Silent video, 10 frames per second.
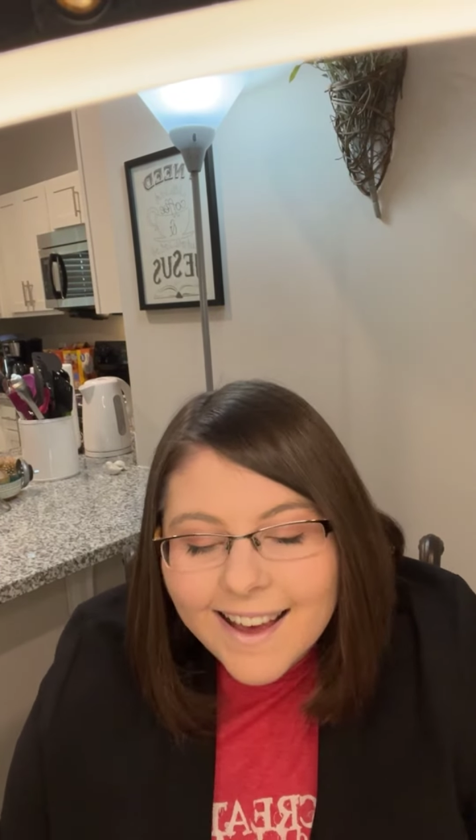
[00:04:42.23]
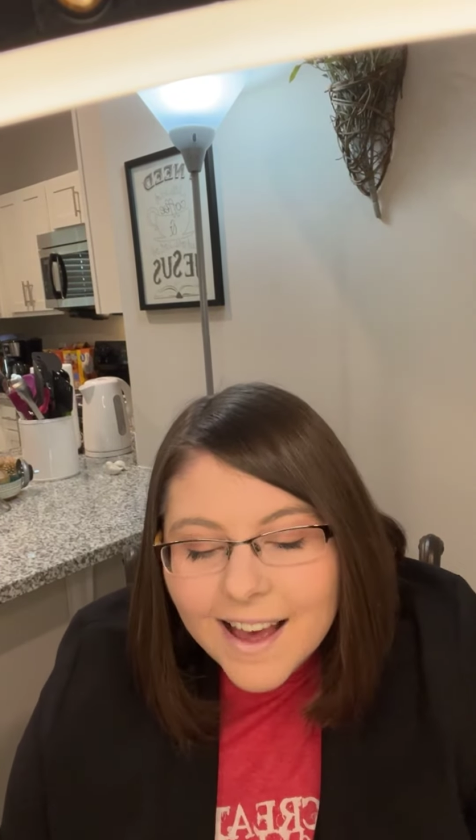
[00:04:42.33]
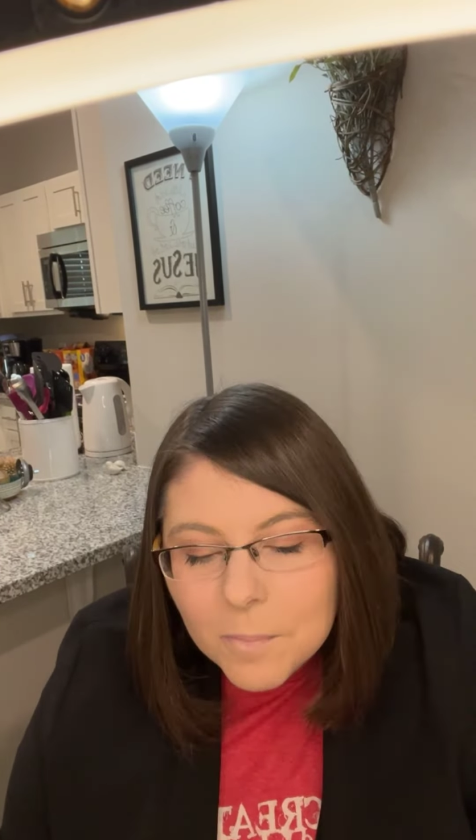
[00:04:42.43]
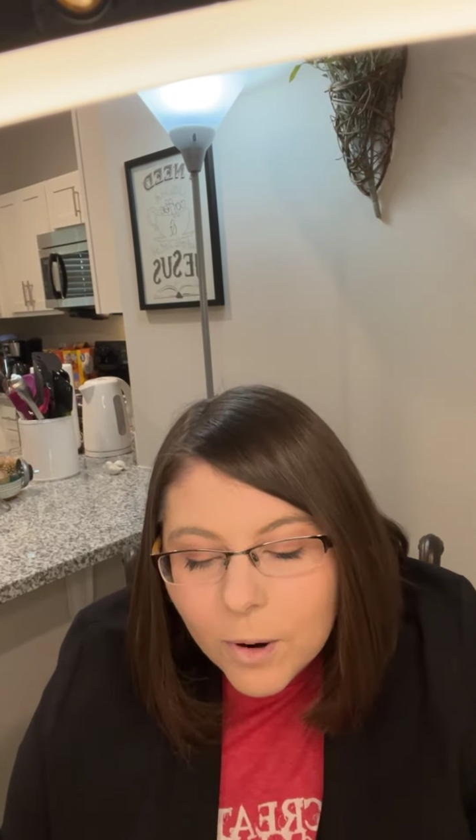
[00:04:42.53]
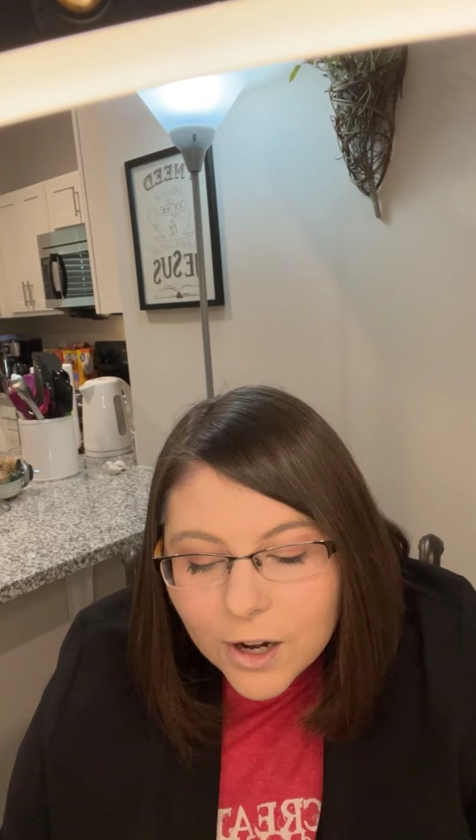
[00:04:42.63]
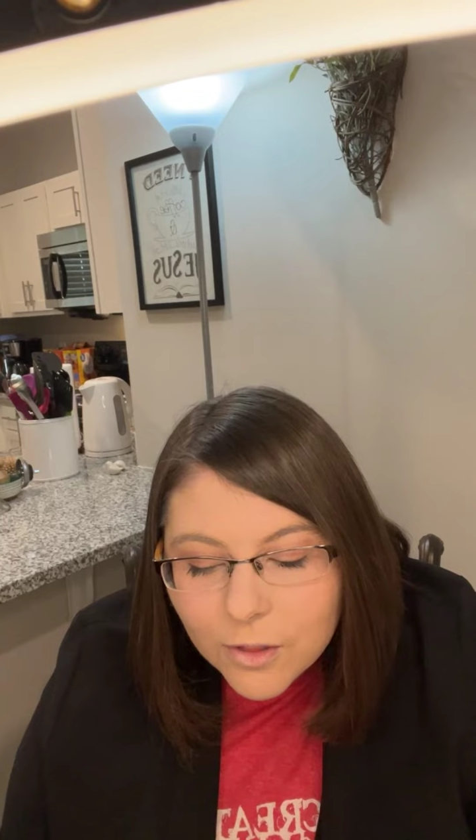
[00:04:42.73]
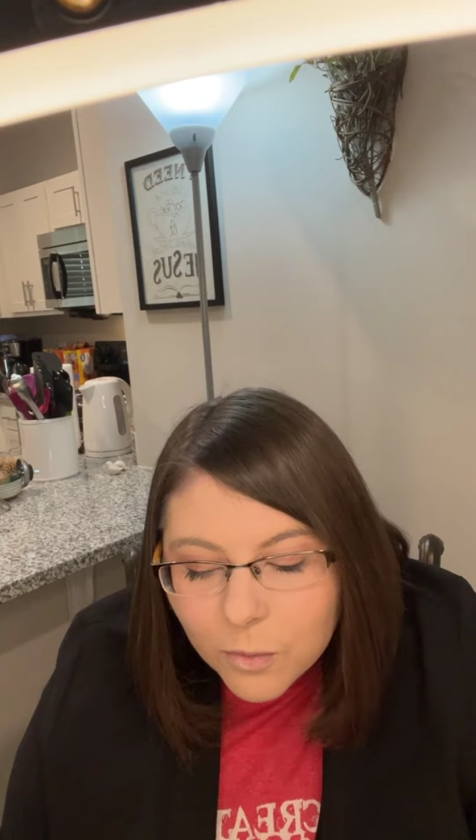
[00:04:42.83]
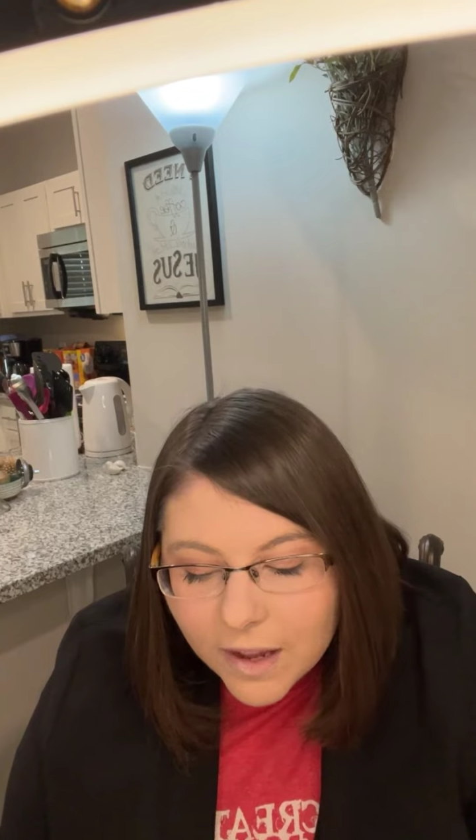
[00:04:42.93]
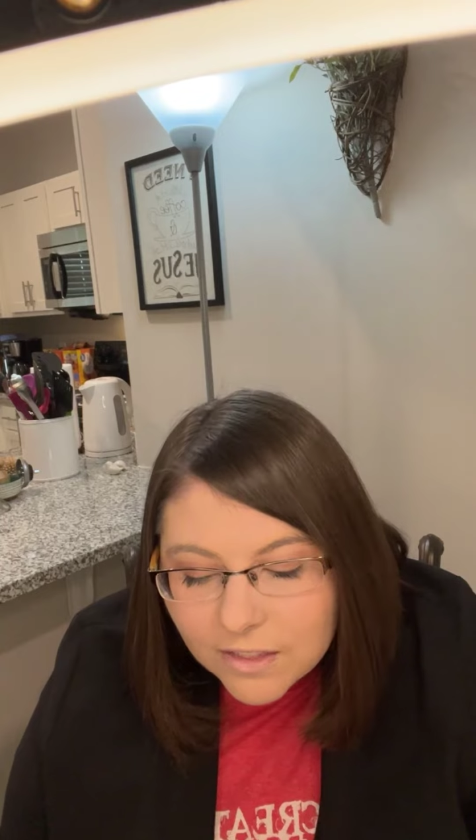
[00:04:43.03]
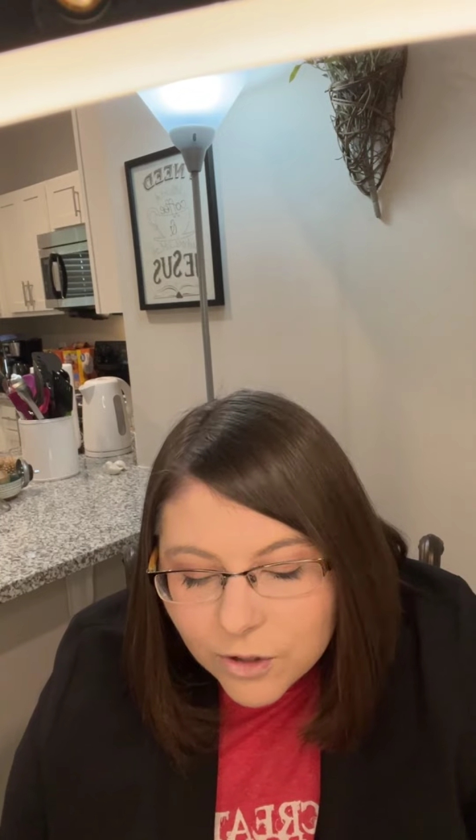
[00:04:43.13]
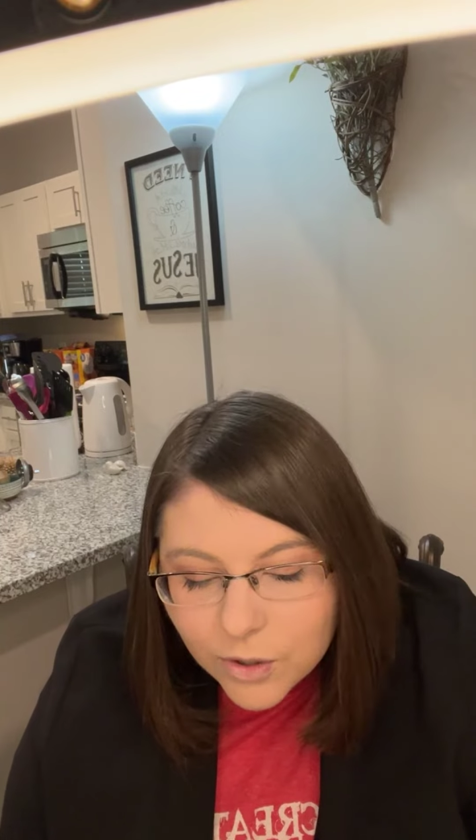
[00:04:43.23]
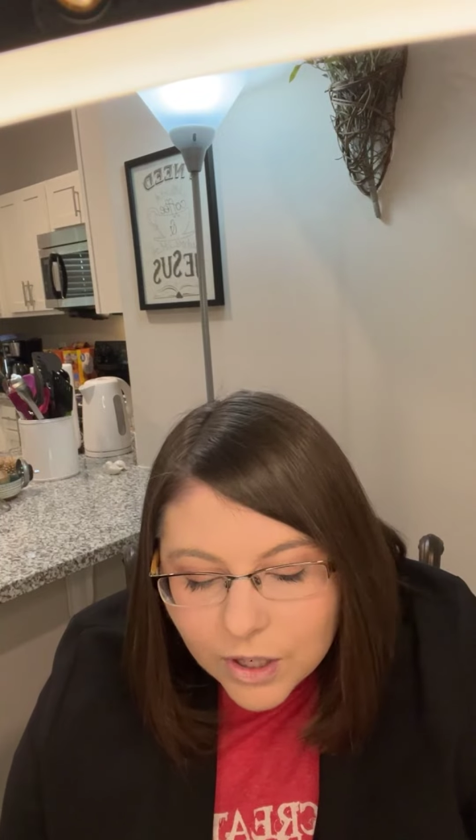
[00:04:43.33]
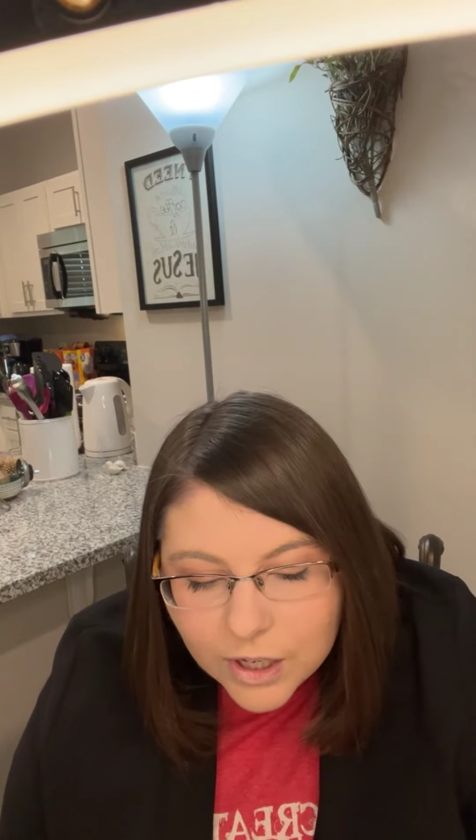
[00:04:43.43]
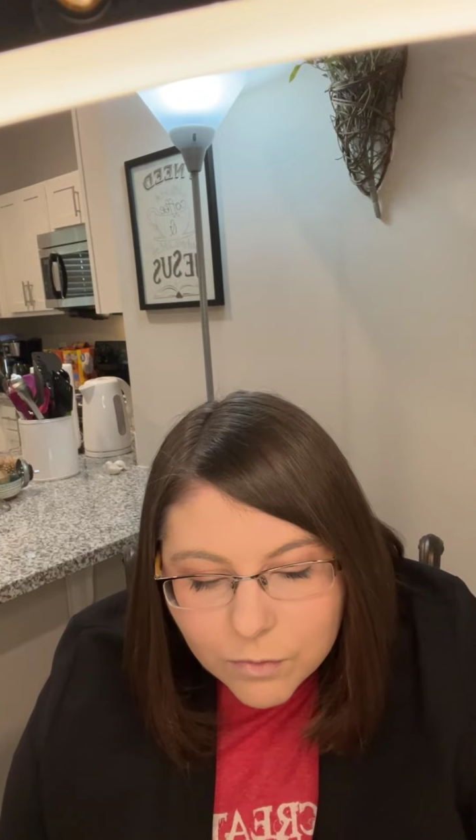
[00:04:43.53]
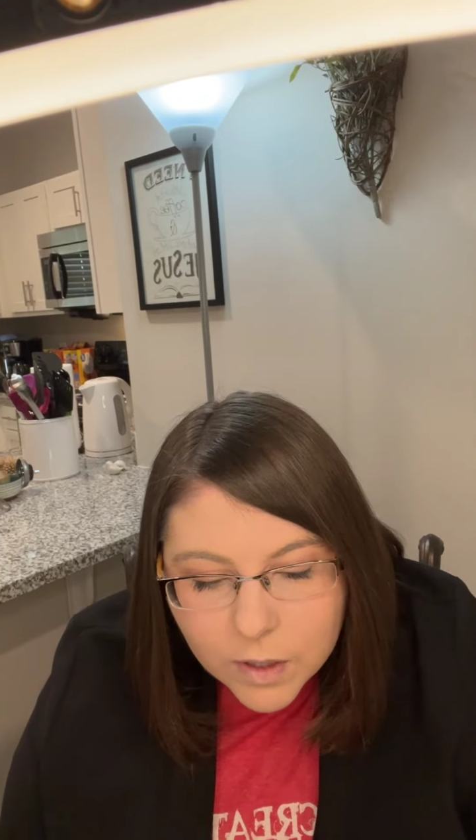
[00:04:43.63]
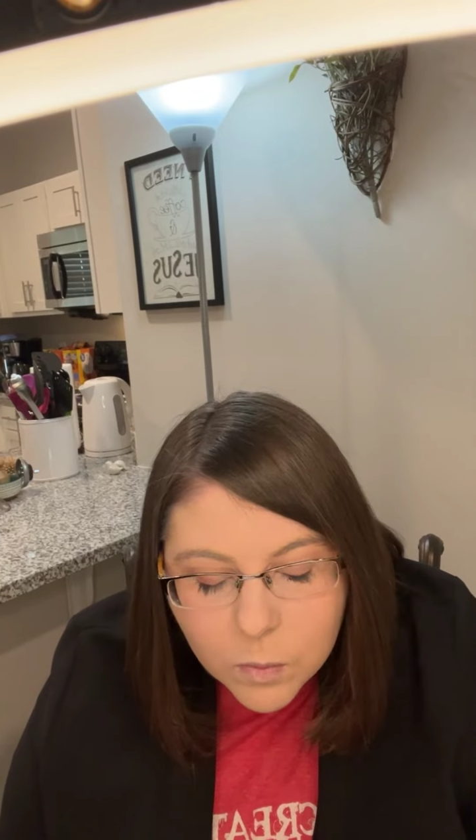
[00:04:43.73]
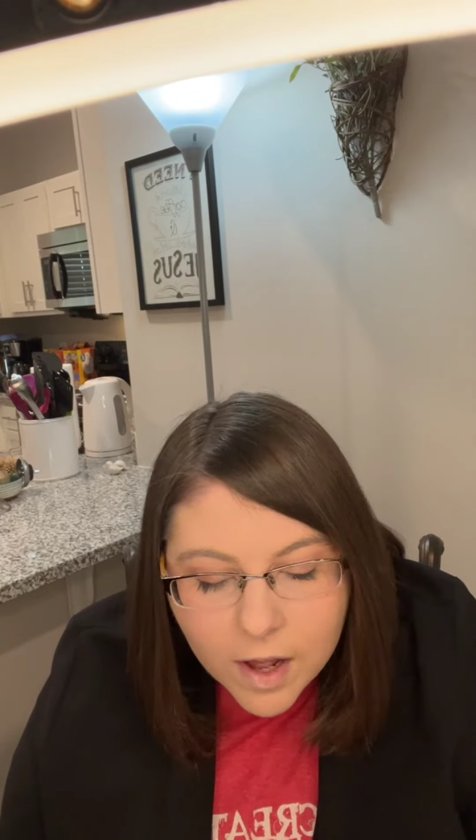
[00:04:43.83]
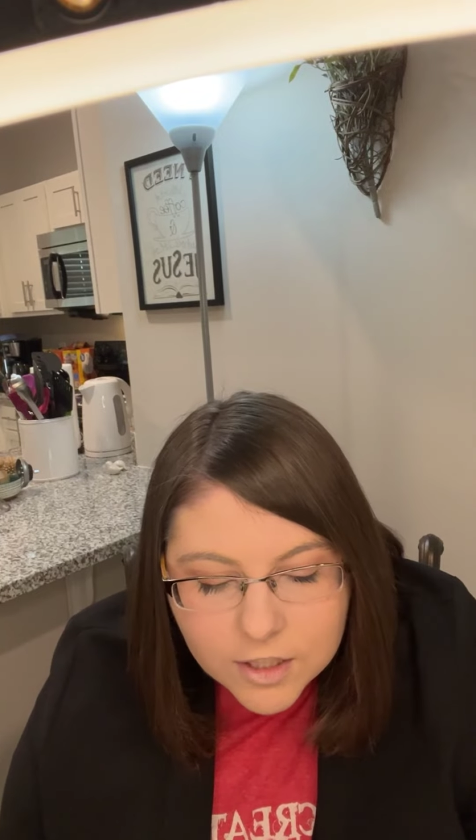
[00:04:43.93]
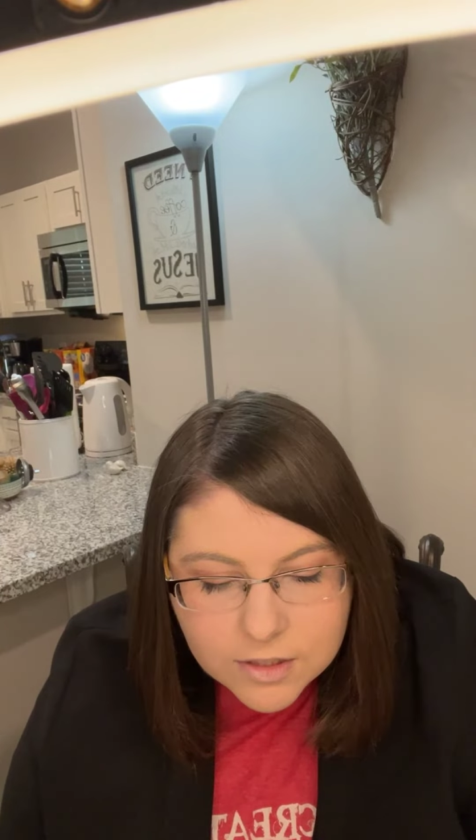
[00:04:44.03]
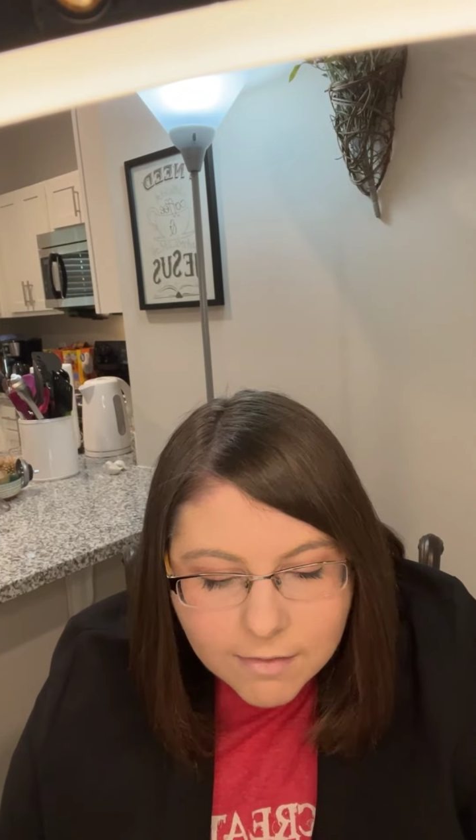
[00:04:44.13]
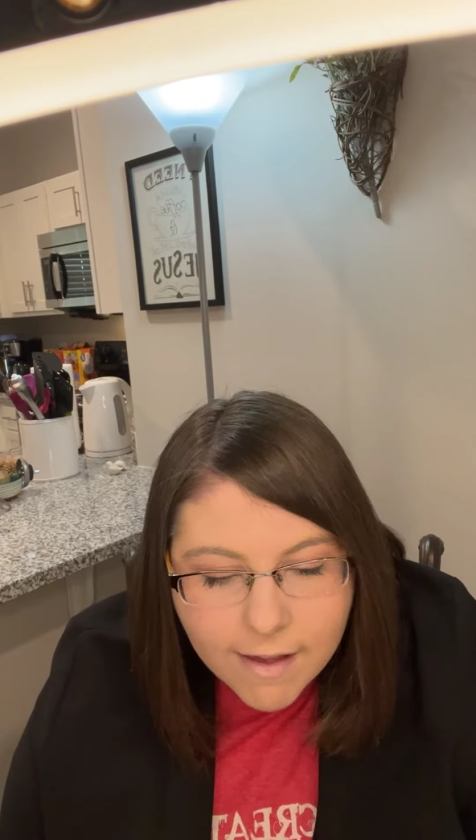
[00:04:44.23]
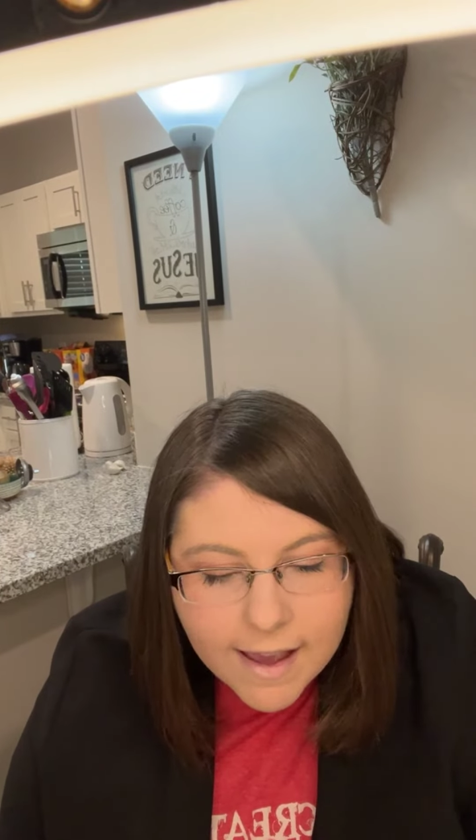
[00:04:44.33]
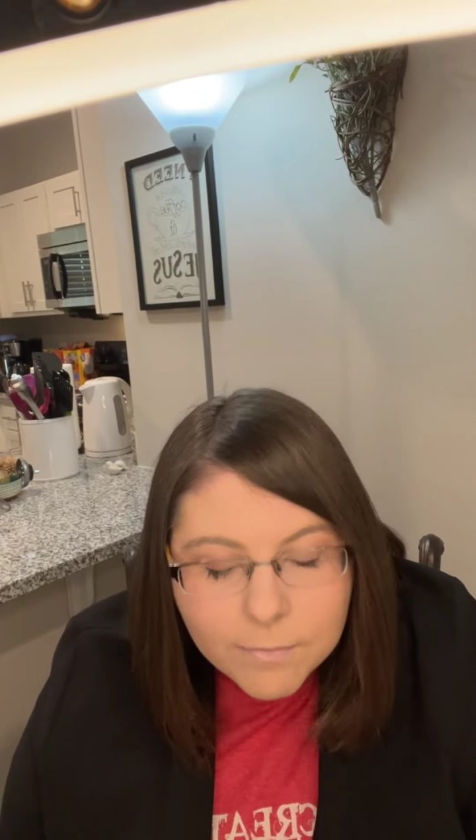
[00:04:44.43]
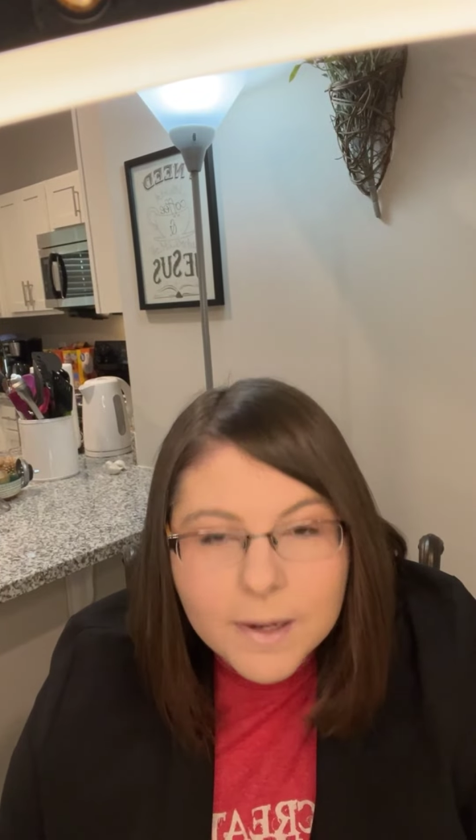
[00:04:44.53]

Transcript: uh, part of the way through, you can rewatch the live,